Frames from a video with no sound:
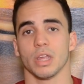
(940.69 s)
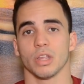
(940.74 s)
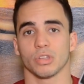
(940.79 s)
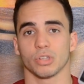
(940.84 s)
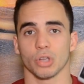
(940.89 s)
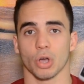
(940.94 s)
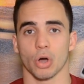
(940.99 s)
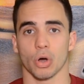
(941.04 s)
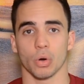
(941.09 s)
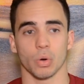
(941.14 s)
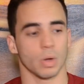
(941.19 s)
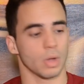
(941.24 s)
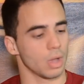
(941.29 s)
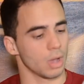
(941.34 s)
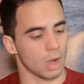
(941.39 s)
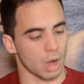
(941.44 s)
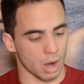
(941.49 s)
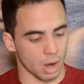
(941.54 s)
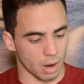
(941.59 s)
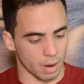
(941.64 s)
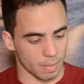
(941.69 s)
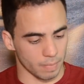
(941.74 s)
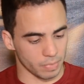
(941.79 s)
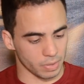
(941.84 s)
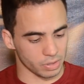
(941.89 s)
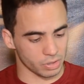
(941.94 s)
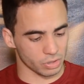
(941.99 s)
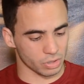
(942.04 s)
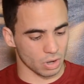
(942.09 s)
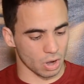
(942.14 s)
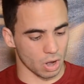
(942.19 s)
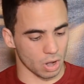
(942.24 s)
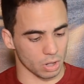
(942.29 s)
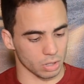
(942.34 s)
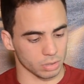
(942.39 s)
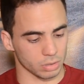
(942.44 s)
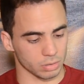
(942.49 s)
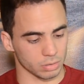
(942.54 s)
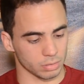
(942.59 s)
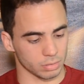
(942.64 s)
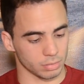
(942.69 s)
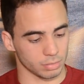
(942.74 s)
So this is called,